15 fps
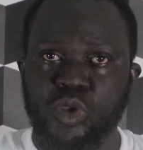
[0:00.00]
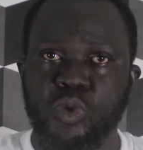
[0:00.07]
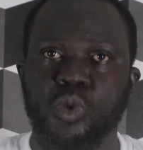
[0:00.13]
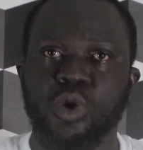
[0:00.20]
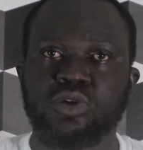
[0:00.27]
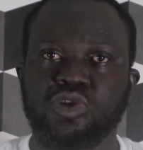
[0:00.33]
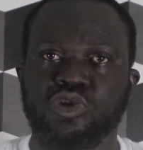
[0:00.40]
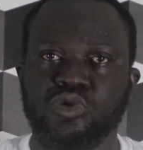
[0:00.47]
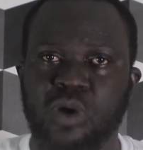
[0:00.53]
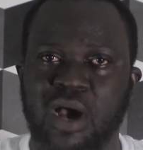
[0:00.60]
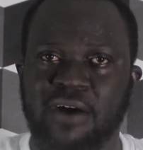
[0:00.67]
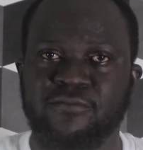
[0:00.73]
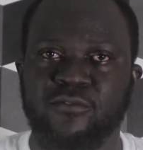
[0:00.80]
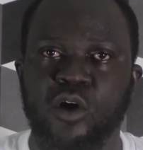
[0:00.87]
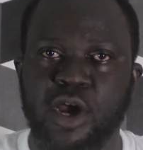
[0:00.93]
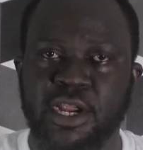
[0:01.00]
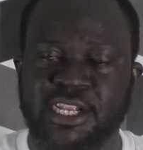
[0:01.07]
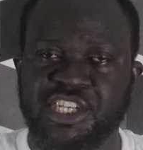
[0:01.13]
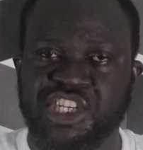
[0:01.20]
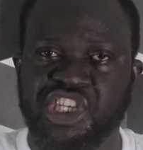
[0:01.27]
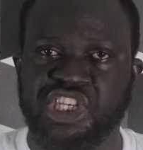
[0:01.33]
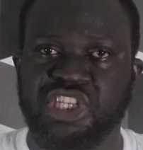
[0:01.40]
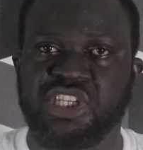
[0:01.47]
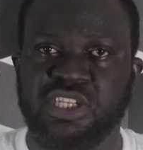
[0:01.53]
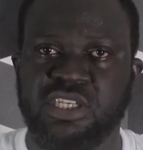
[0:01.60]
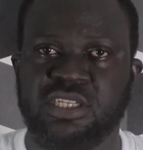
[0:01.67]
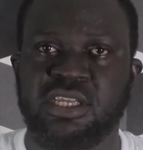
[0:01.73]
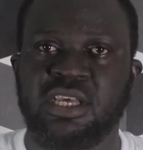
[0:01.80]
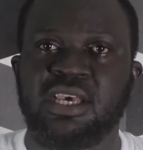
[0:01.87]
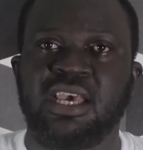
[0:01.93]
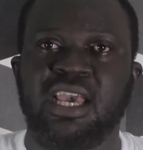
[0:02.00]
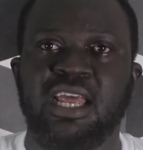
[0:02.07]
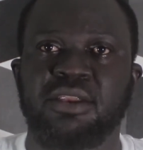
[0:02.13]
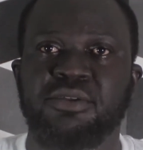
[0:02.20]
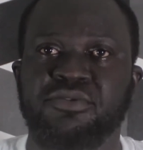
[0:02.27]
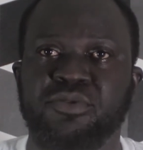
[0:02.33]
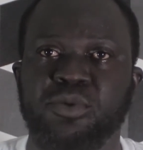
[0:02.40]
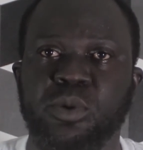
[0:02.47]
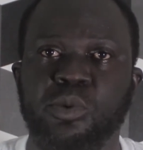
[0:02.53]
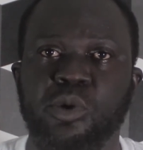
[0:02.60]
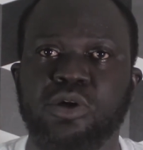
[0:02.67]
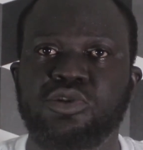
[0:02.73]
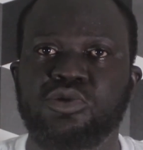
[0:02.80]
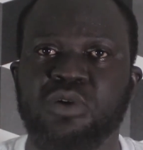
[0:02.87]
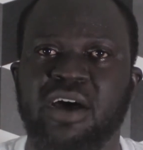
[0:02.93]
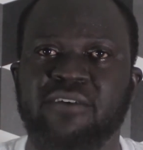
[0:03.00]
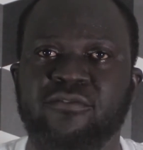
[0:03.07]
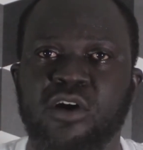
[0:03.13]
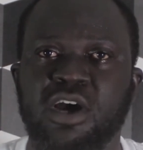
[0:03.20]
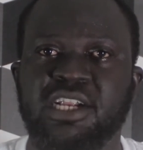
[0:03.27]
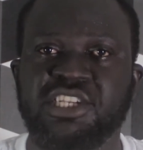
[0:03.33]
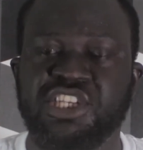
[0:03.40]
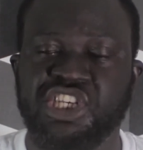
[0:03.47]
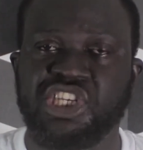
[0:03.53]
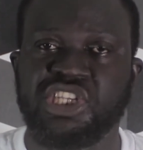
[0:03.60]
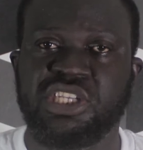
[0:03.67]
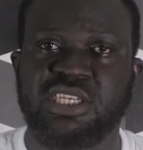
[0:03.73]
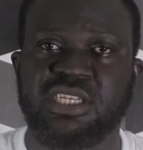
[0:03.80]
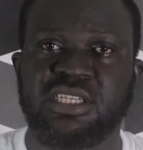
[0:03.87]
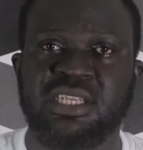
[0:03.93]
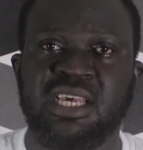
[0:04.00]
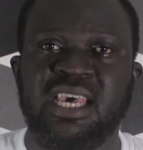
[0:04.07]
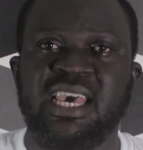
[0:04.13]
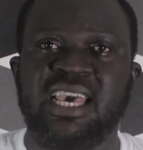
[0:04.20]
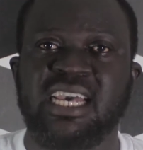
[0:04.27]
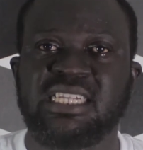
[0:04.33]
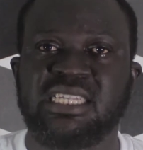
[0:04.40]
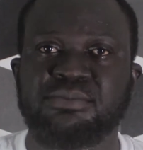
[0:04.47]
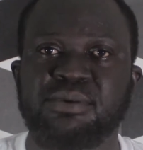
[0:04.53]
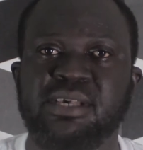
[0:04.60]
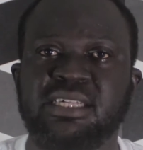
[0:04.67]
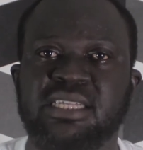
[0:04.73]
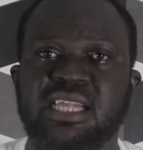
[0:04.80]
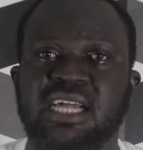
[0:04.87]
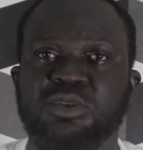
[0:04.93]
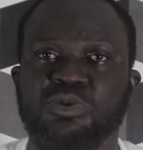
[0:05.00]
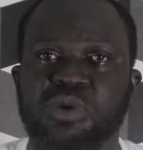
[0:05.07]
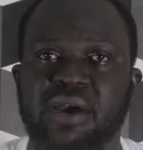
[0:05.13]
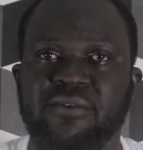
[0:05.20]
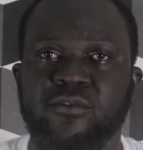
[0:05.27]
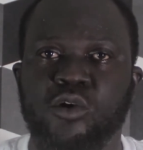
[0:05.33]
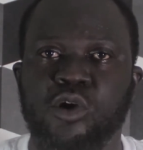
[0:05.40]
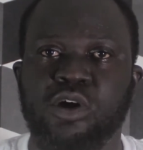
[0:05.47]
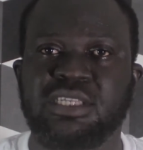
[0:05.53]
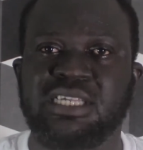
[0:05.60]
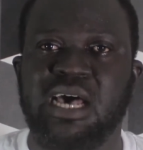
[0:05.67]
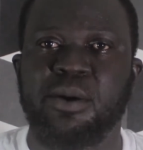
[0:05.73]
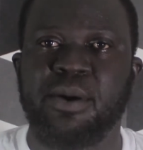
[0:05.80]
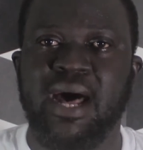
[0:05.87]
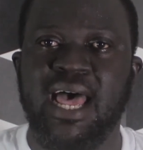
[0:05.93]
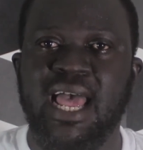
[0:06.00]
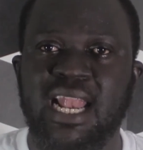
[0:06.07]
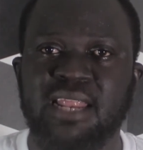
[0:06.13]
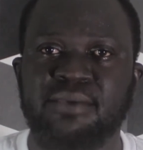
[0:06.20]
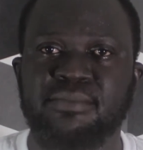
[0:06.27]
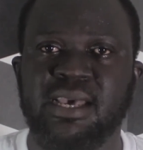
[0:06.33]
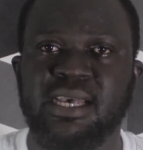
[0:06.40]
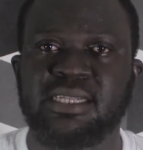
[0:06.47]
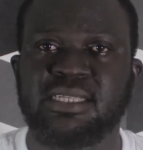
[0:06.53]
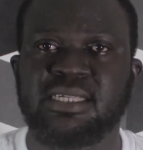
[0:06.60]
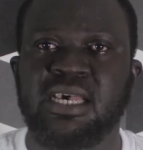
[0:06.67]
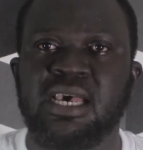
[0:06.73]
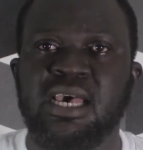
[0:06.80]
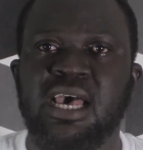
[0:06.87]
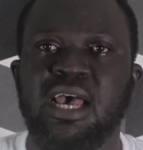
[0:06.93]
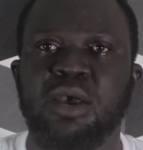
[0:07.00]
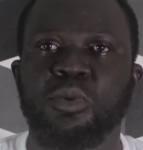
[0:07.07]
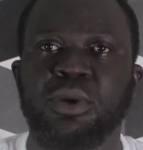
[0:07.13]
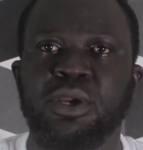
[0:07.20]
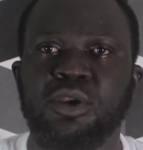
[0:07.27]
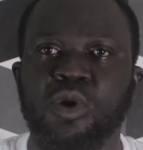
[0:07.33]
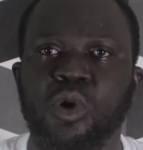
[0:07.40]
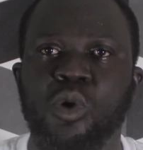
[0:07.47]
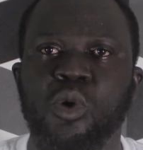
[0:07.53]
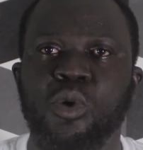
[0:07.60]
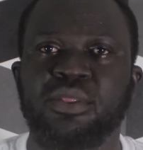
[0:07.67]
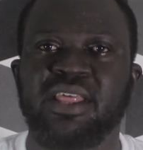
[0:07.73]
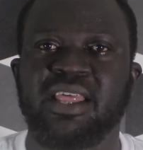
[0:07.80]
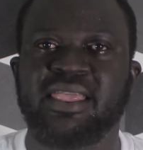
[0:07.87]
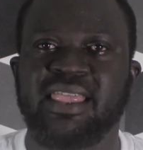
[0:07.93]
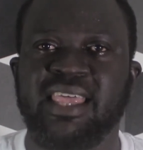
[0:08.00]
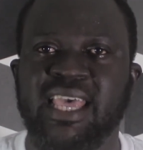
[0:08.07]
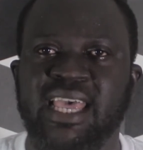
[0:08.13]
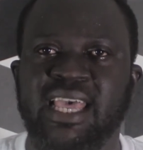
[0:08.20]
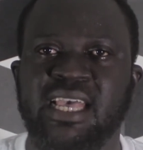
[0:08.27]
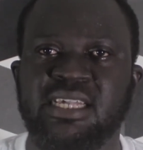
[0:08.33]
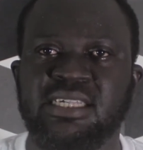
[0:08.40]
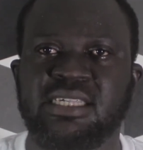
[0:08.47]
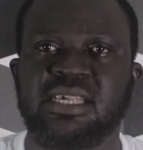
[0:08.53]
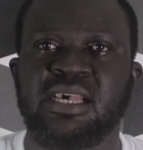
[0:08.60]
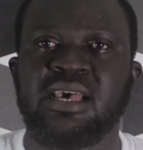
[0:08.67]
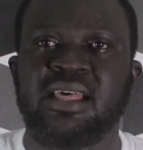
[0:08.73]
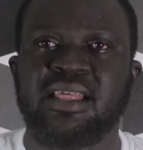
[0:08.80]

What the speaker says: want to avoid cheating. And if we want to avoid cheating, it means that we have caught our element and we know the things